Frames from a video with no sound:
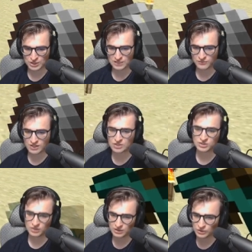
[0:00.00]
And
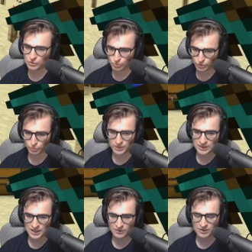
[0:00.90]
eventually those will be
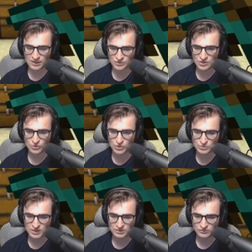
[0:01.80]
counted as their
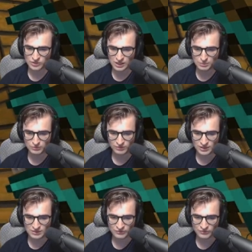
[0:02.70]
respective type of
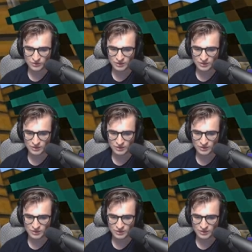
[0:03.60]
leaf,